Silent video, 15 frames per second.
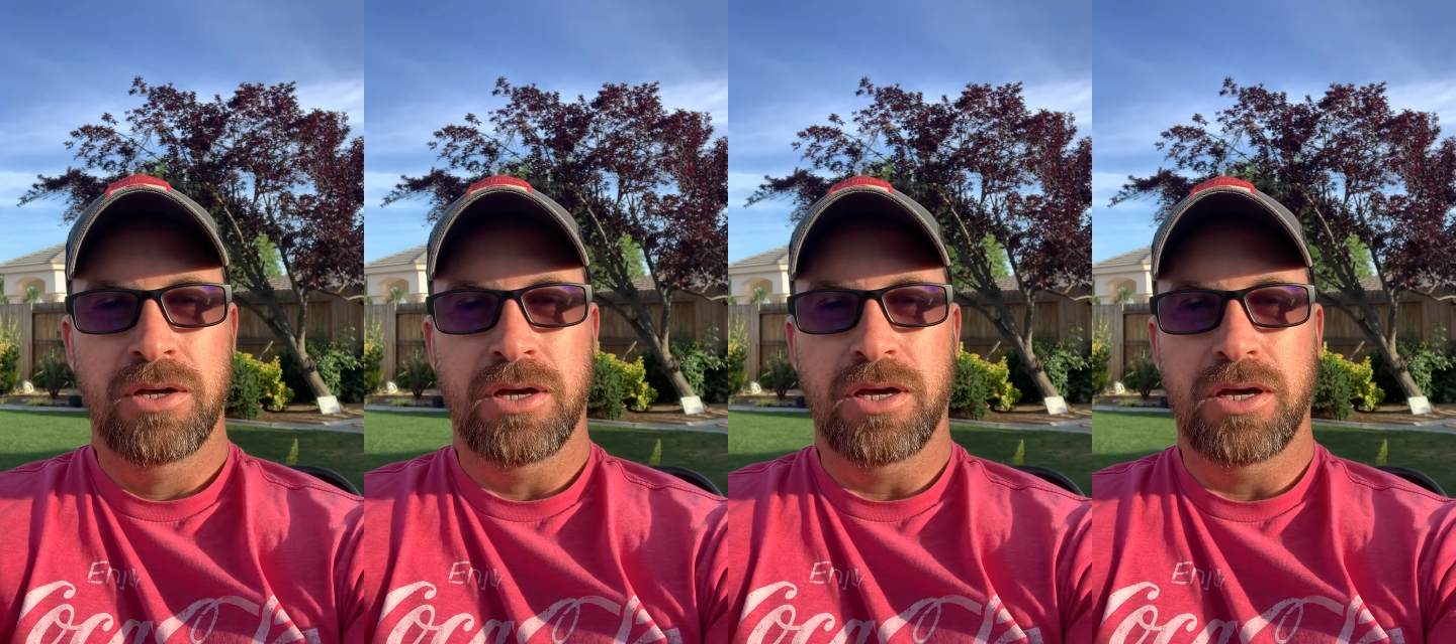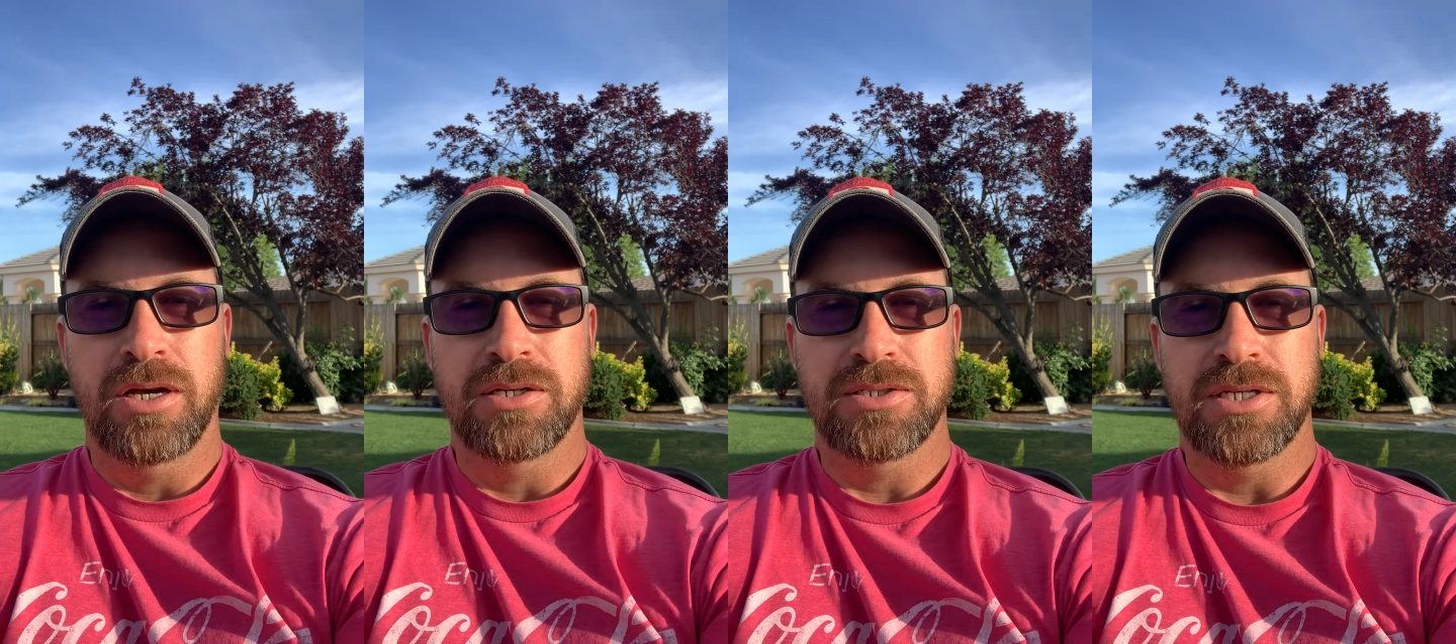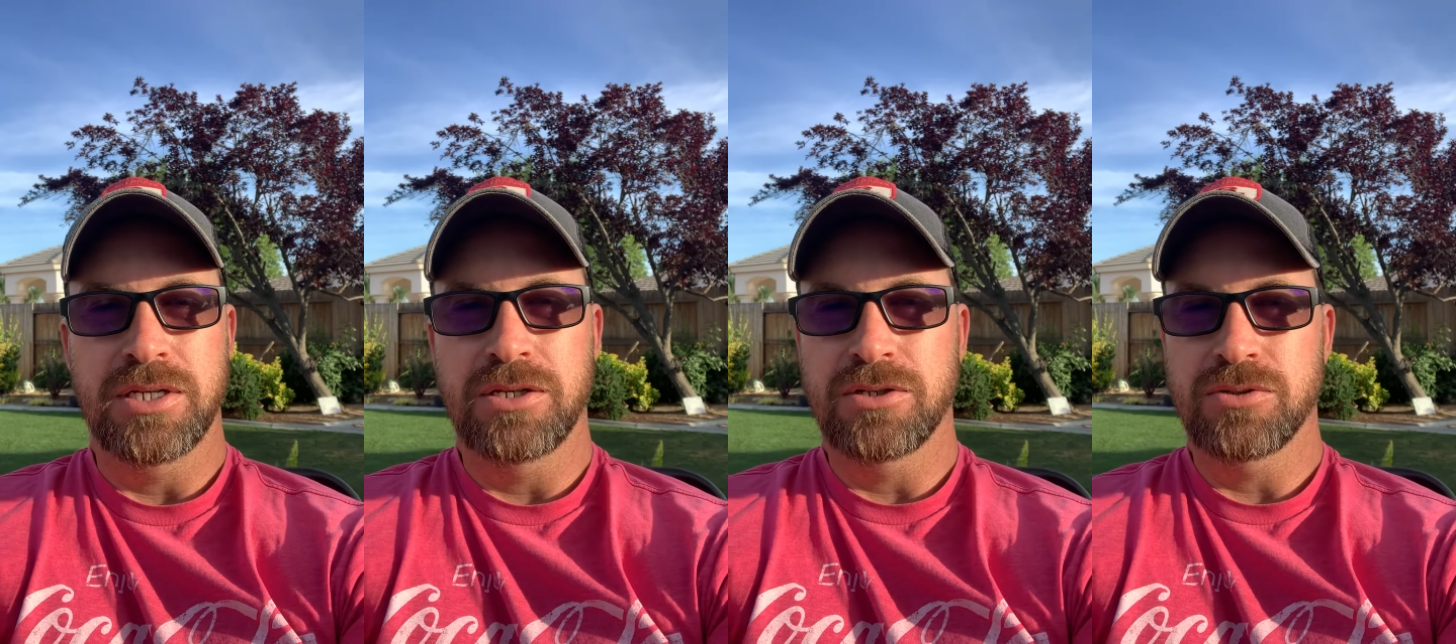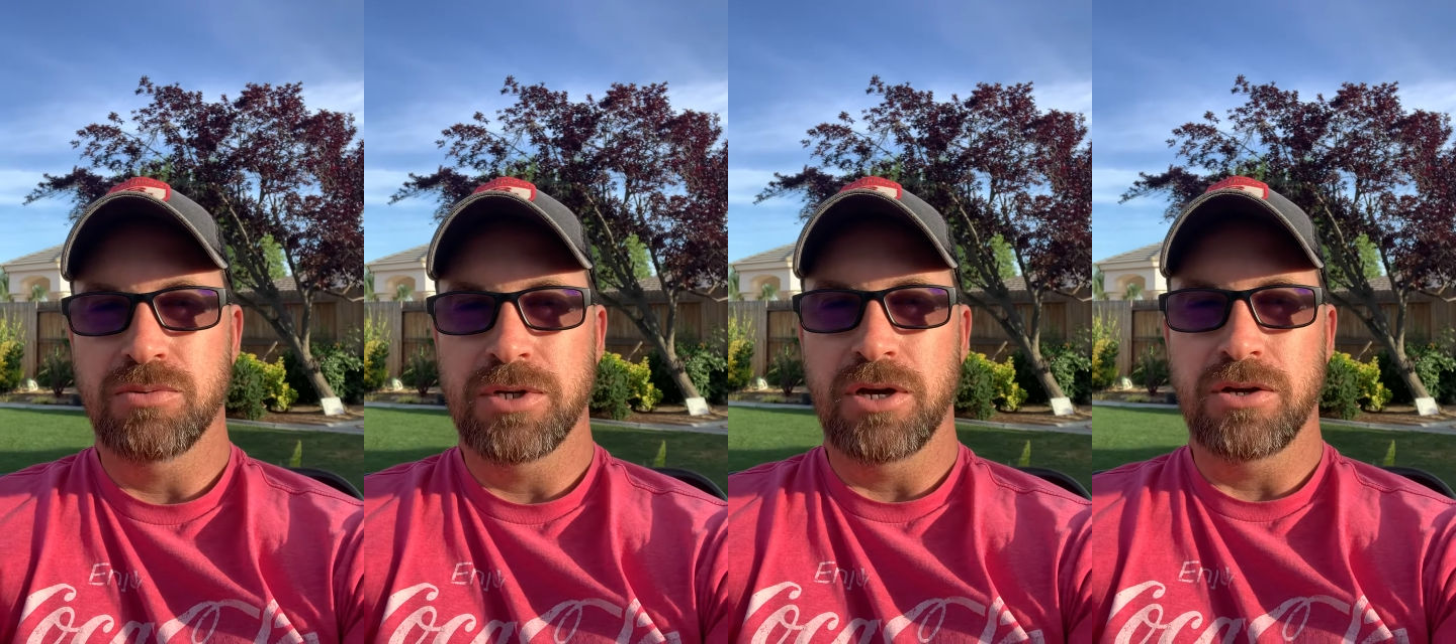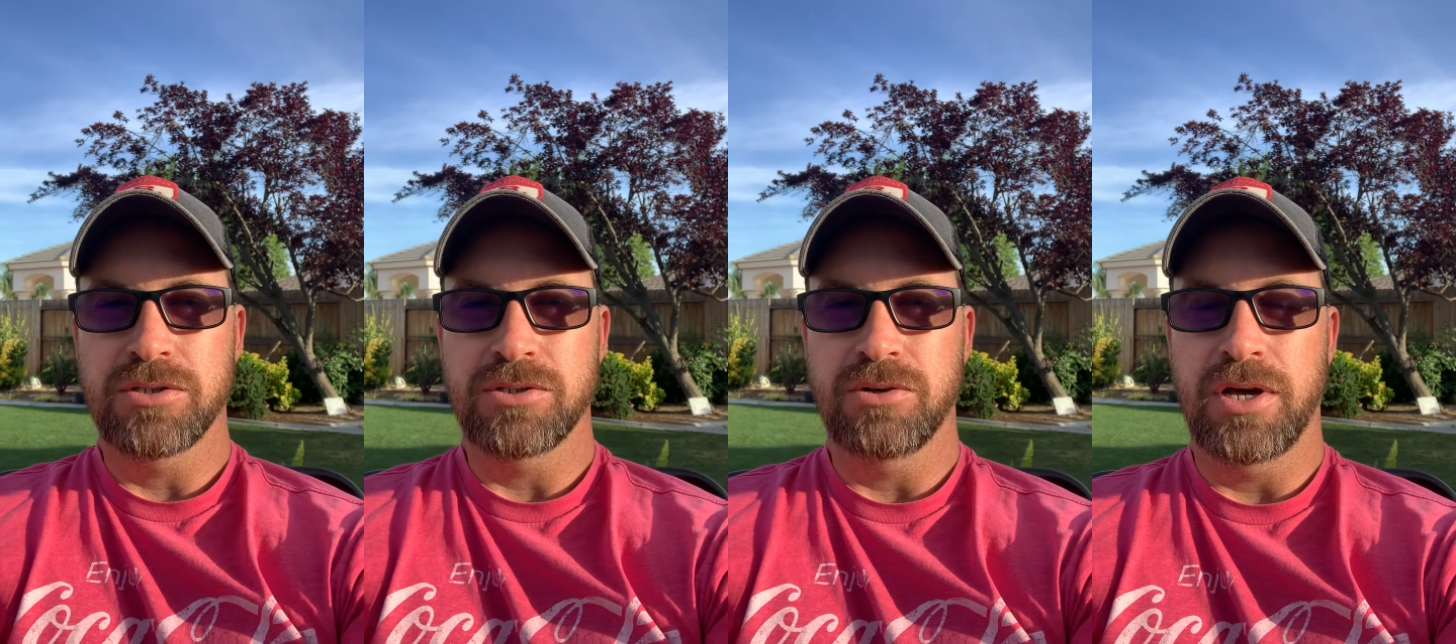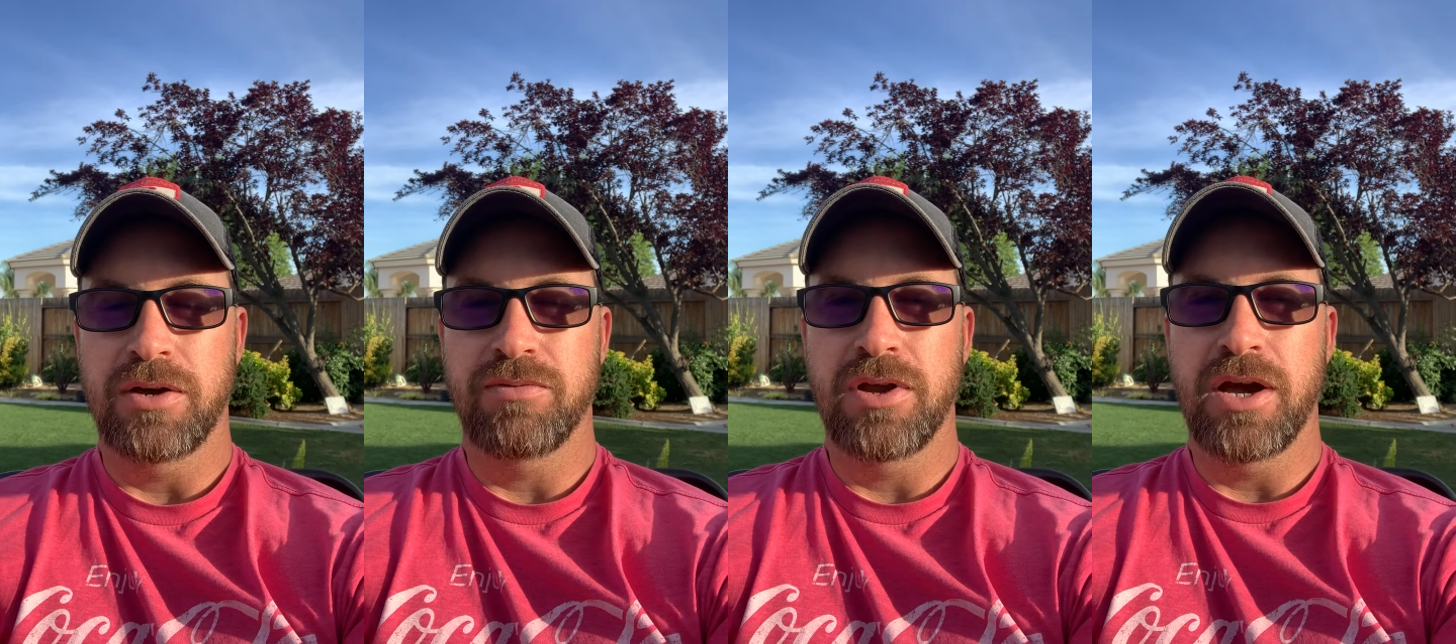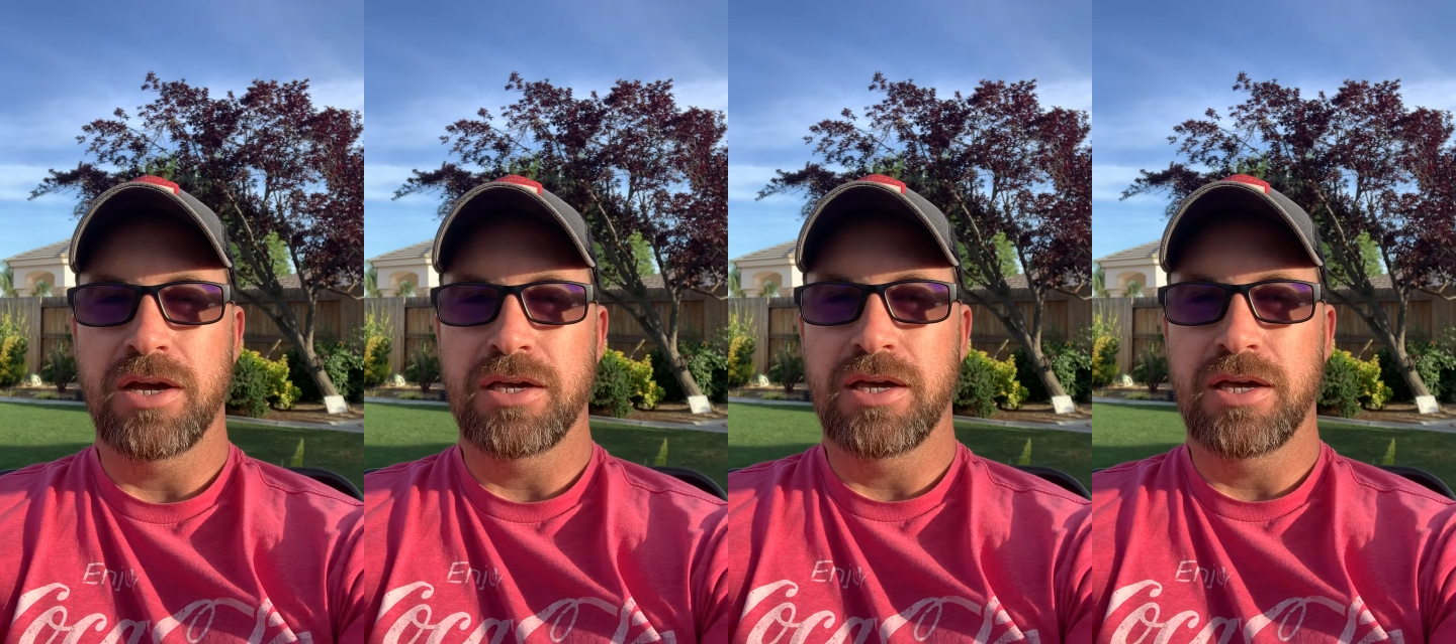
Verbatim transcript: uh, seniors, we also have not